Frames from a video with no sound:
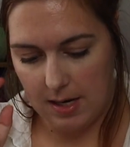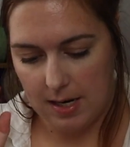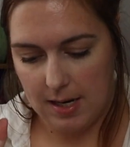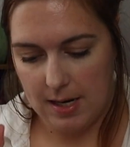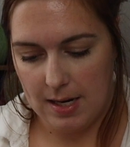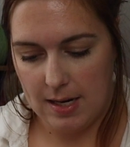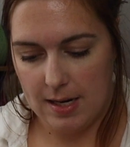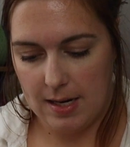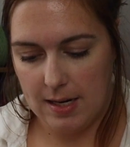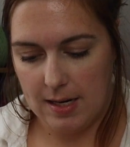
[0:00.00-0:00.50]

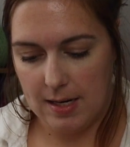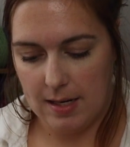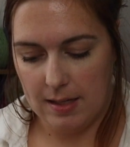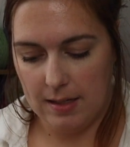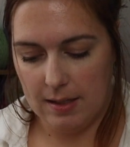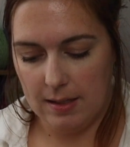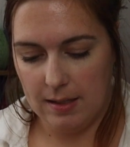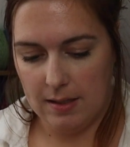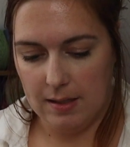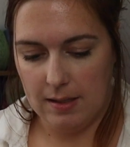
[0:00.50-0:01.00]

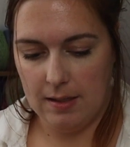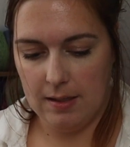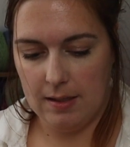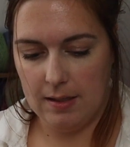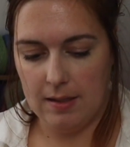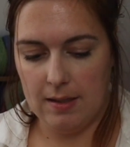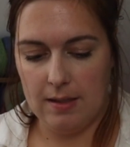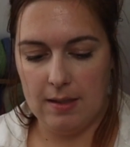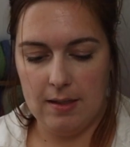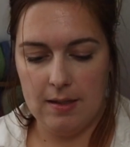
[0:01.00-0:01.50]

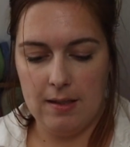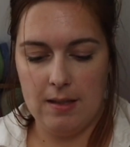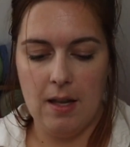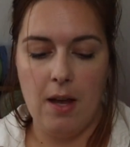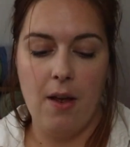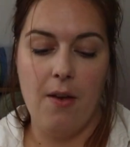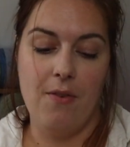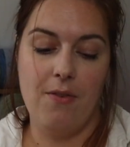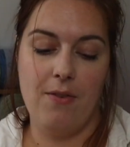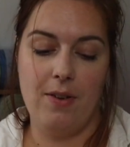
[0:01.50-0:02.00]
is
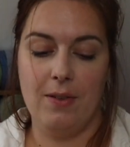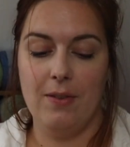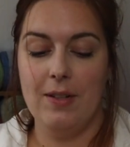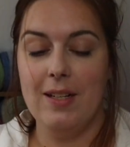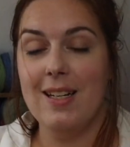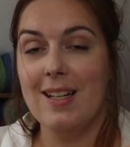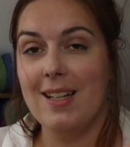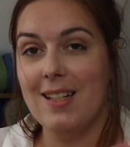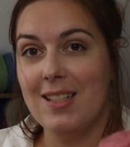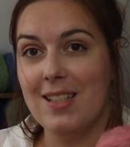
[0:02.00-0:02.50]
very
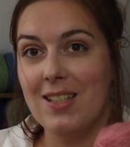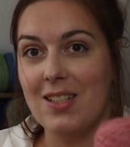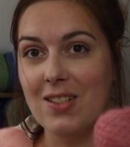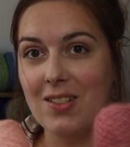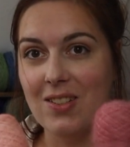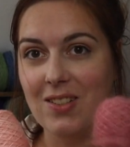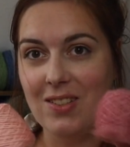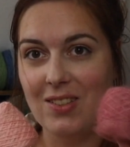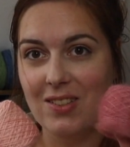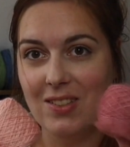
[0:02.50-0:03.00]
nice
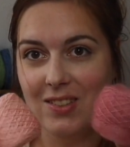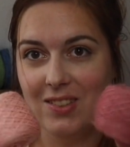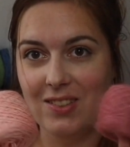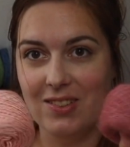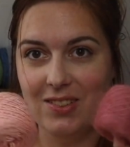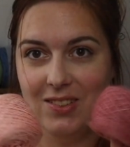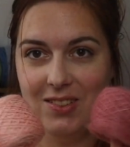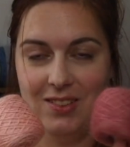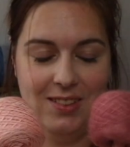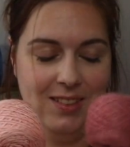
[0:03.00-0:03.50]

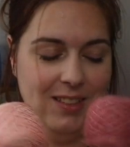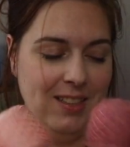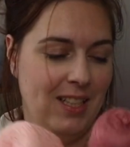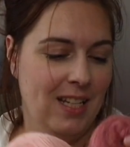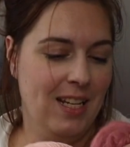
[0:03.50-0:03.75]
yarn.